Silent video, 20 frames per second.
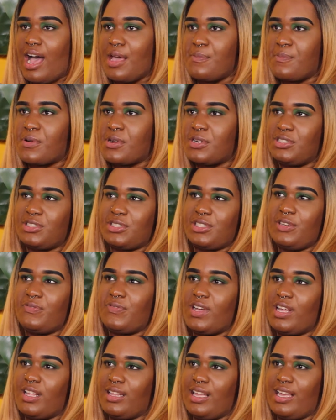personally
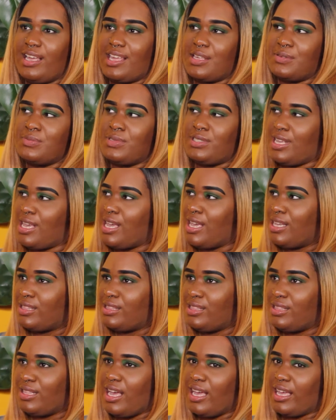felt like him saying
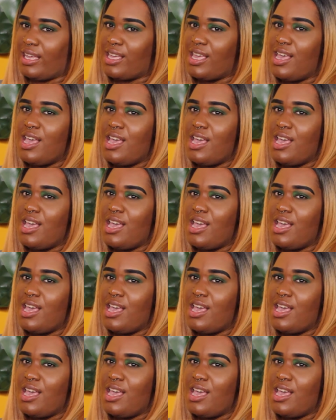like